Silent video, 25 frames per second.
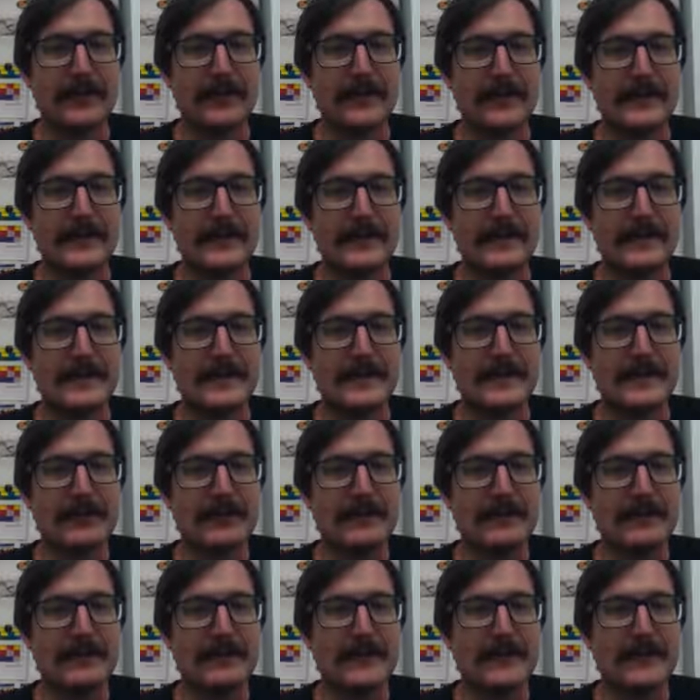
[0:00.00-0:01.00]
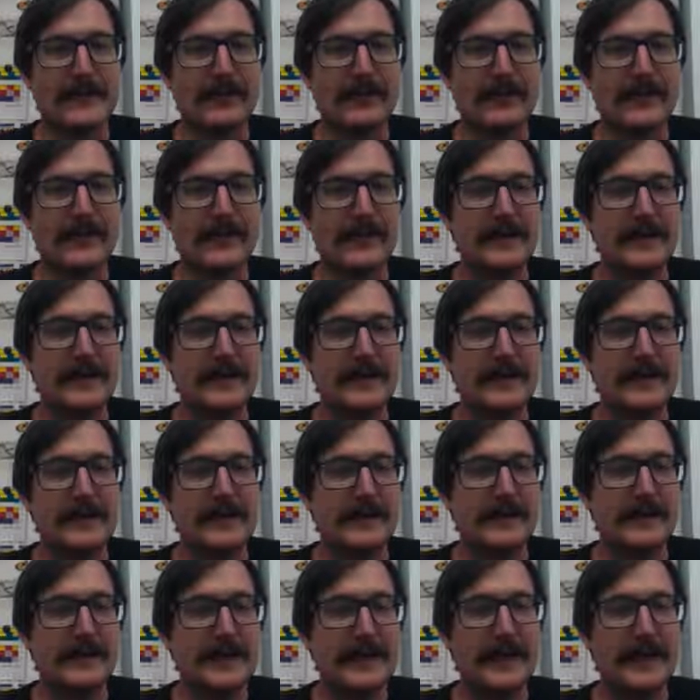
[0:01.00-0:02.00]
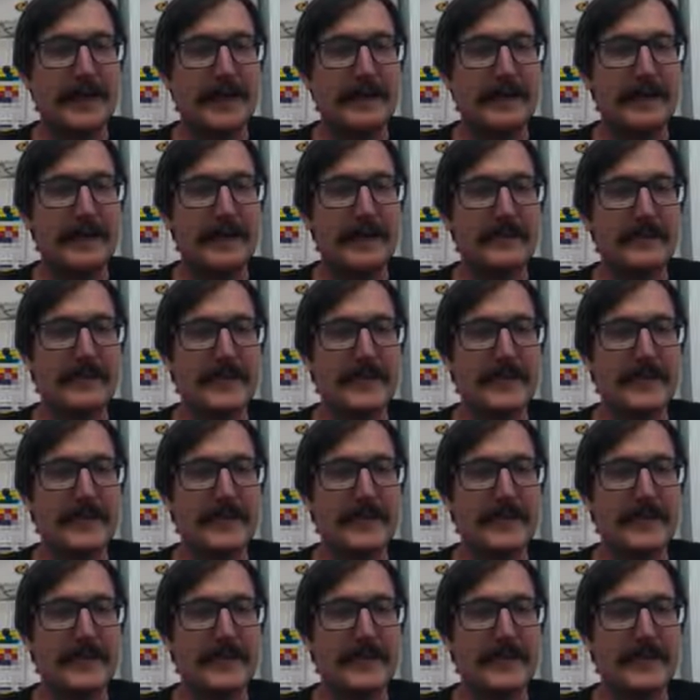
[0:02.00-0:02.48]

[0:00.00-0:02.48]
This was certainly evident in the double slit experiment.